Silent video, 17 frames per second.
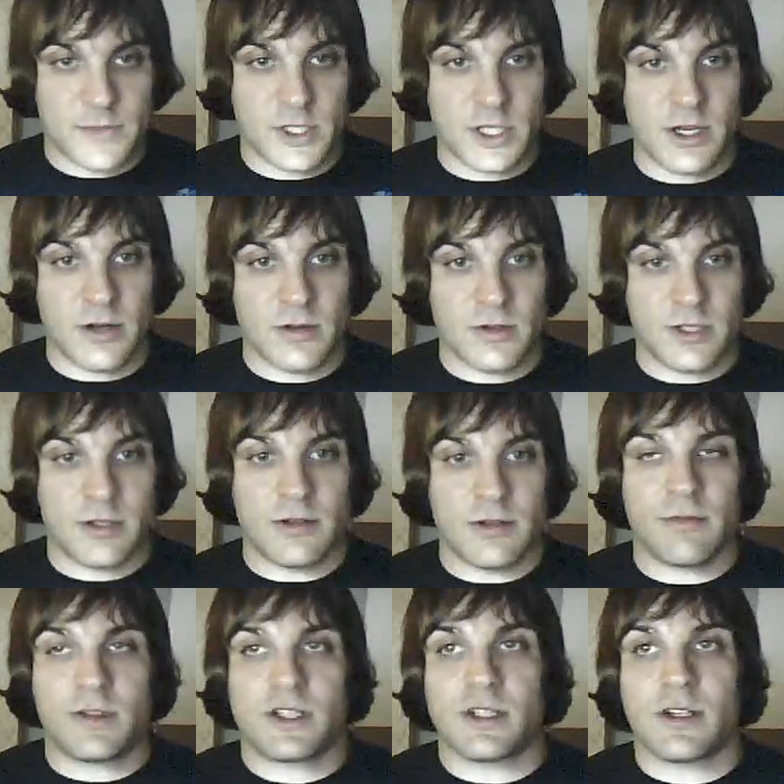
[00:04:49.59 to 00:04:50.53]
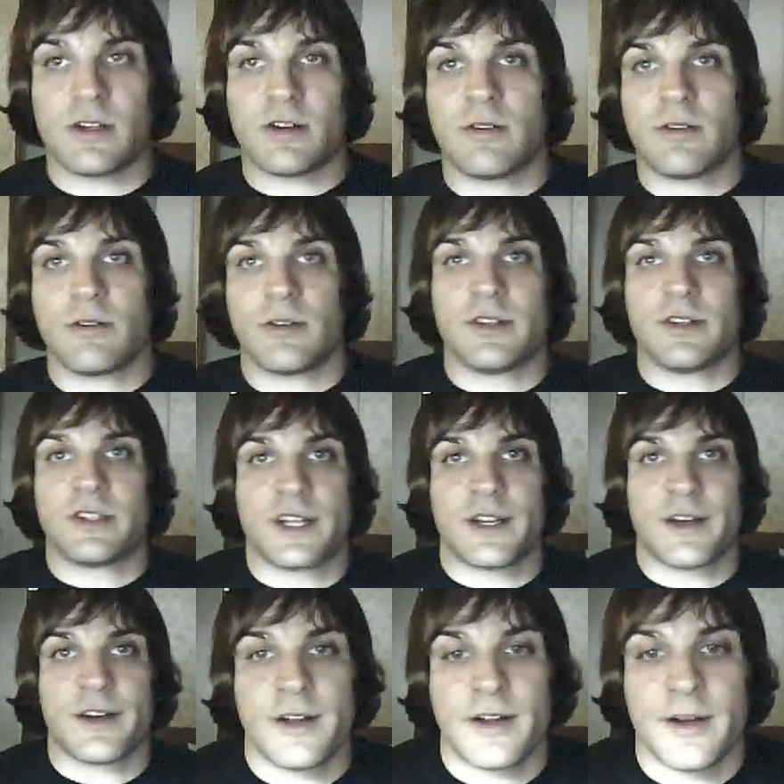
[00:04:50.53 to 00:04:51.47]
to go to. So you
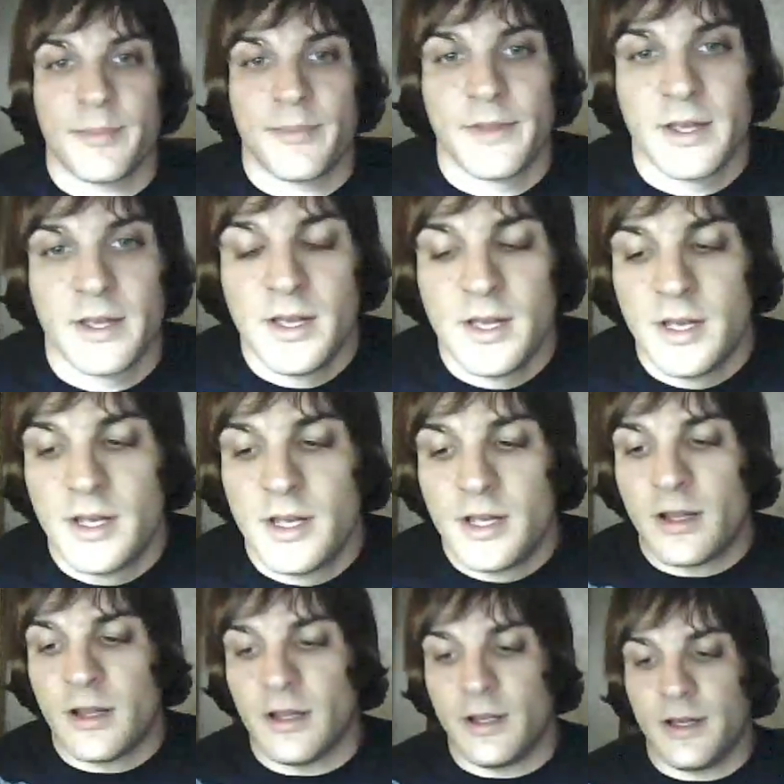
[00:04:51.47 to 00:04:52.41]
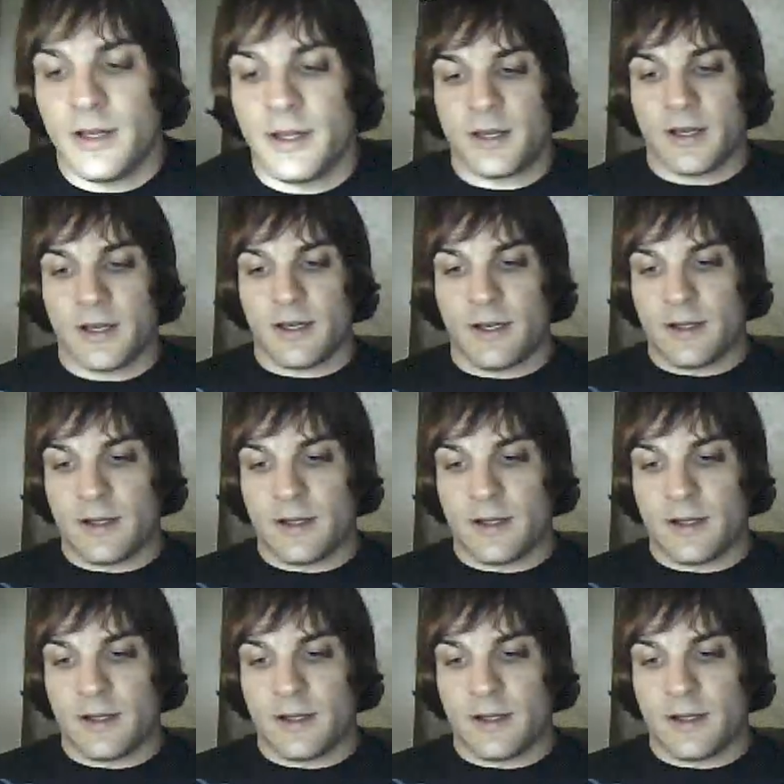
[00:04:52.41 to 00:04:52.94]
set it up like